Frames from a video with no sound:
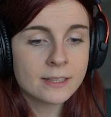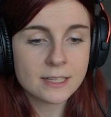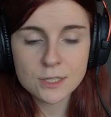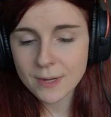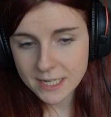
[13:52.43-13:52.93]

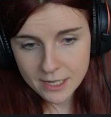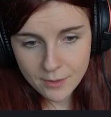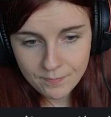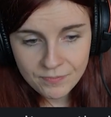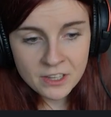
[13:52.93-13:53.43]
That's right
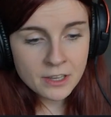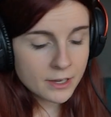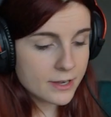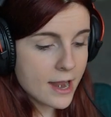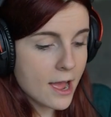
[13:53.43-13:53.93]
here.
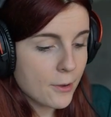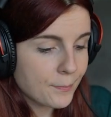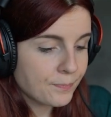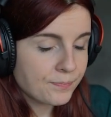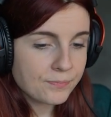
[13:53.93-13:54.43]

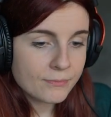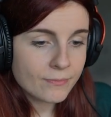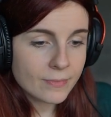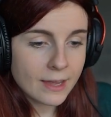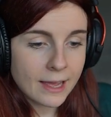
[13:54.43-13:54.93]
Now,
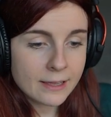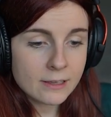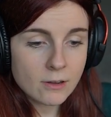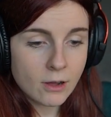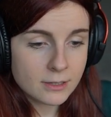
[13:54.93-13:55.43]
I
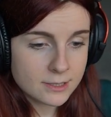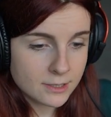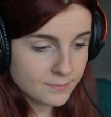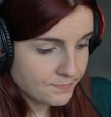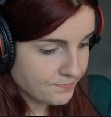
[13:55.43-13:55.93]
could
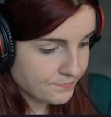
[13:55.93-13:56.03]
also